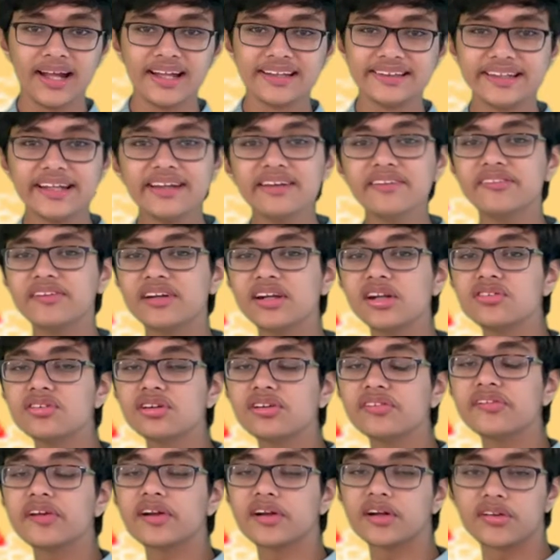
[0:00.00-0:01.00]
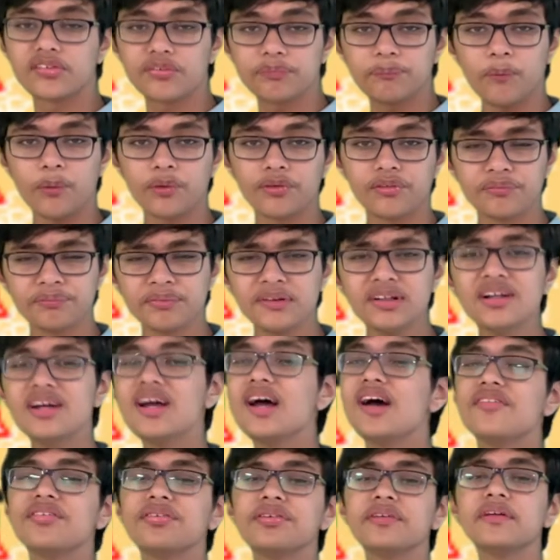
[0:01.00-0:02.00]
These regions are responsible
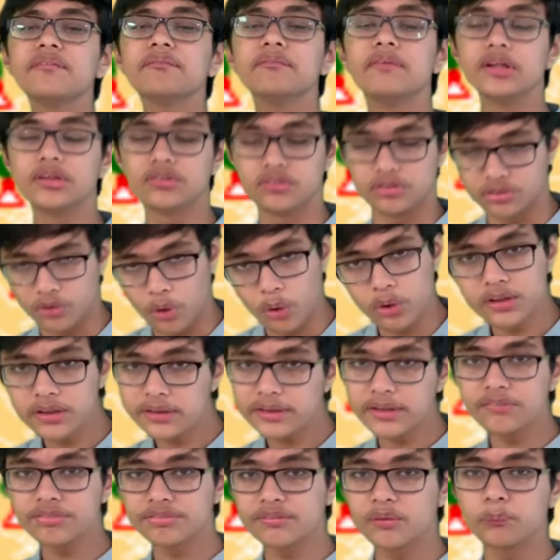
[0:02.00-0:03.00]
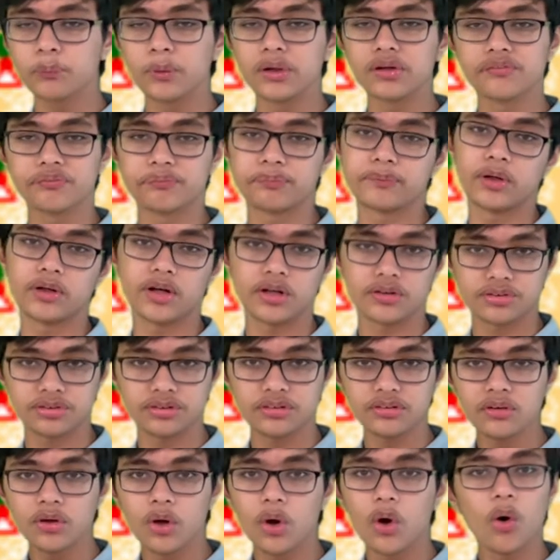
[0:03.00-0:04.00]
for a majority of the world's
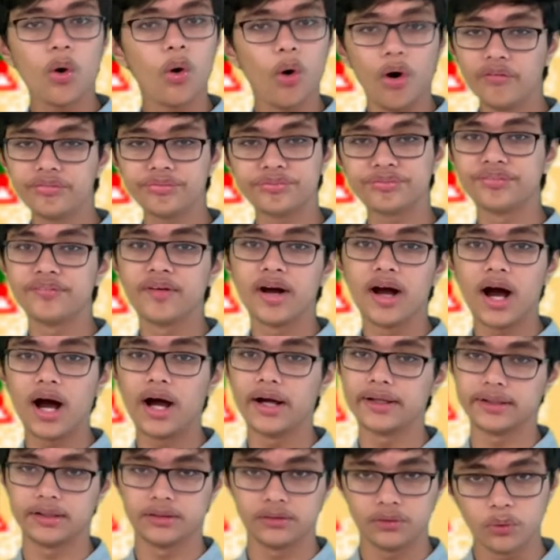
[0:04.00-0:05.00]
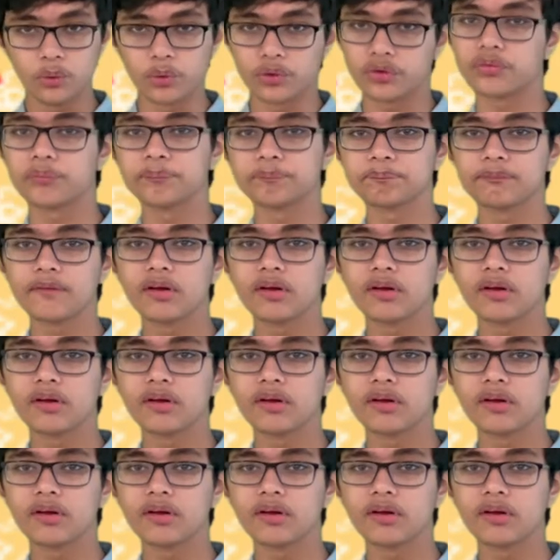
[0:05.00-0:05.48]
production of iron ore.